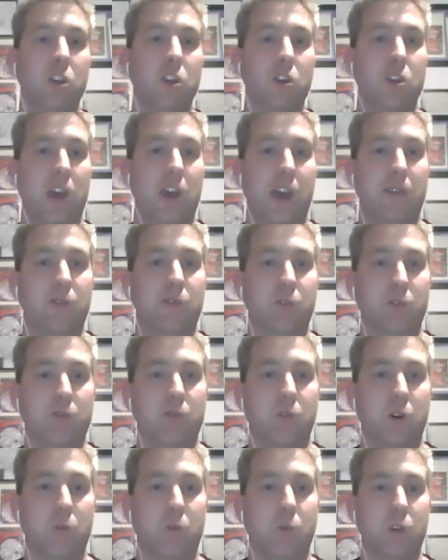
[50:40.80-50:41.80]
you have with
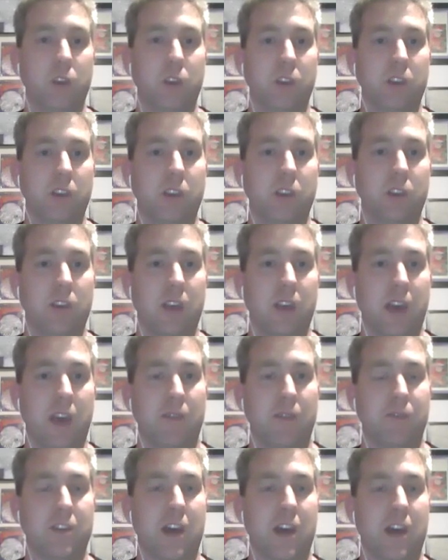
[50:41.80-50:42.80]
what we
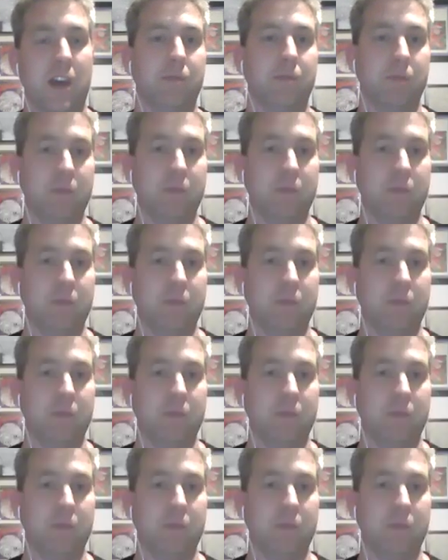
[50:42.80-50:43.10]
have done.